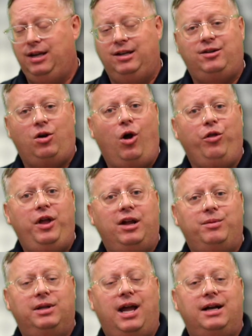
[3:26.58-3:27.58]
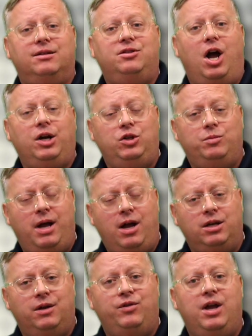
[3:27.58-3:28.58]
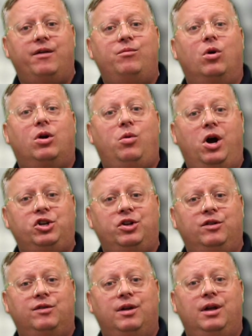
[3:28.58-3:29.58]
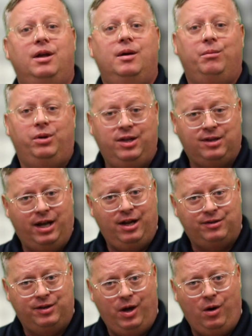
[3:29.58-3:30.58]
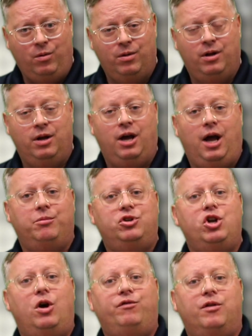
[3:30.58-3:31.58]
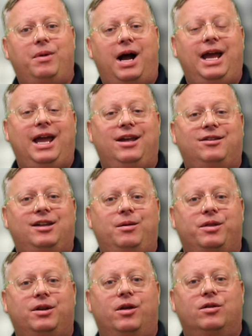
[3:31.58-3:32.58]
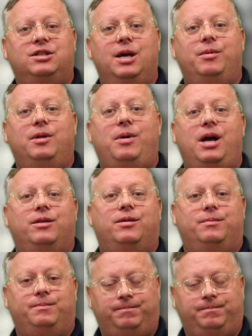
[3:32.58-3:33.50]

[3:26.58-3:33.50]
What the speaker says: These are all things we'd like to talk to you about, and if you have more questions, please let us know. I'm Joe from IAC with another tip of the month.